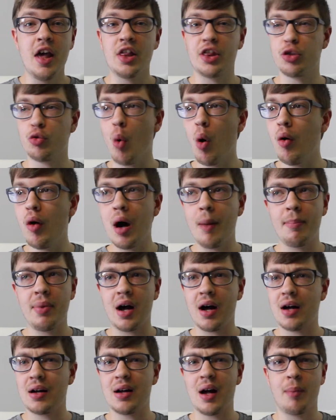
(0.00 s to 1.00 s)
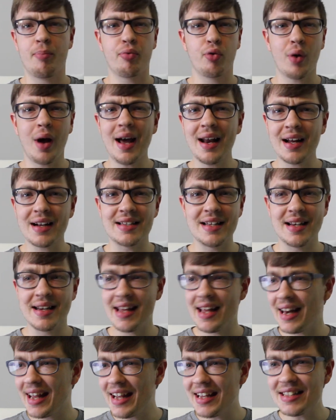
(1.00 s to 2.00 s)
throw up a product and
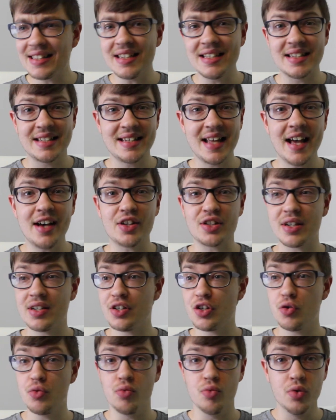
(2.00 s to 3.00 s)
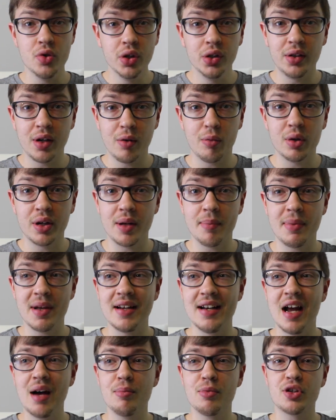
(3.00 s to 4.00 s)
get instant sales and do really, really
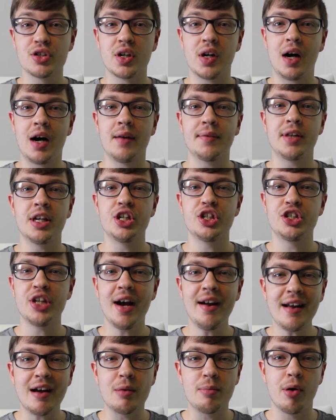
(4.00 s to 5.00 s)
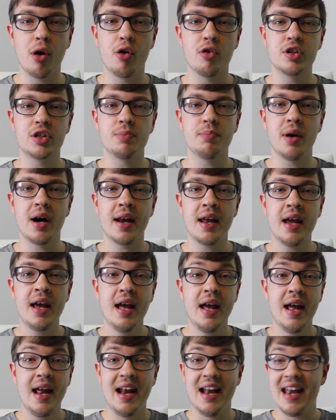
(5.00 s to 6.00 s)
big numbers off these shout out posts. But
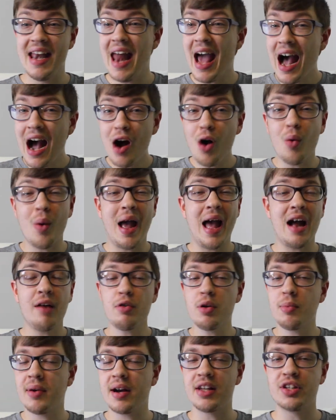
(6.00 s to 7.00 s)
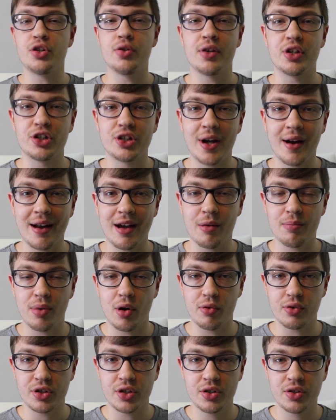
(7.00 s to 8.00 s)
now everybody's doing shout out
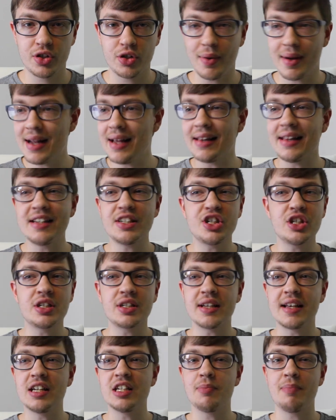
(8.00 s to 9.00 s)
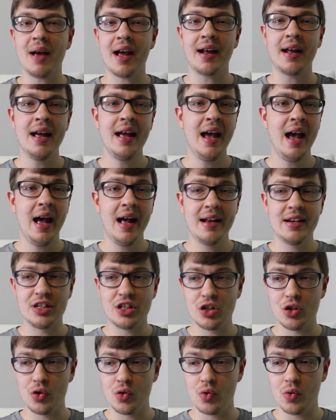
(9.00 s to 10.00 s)
posts. So again, this just leads back
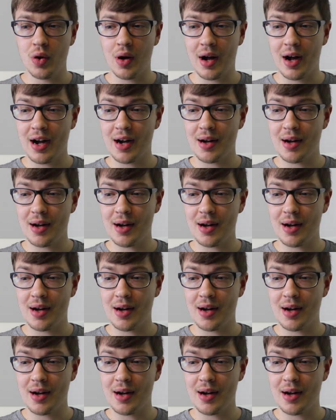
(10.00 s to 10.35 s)
to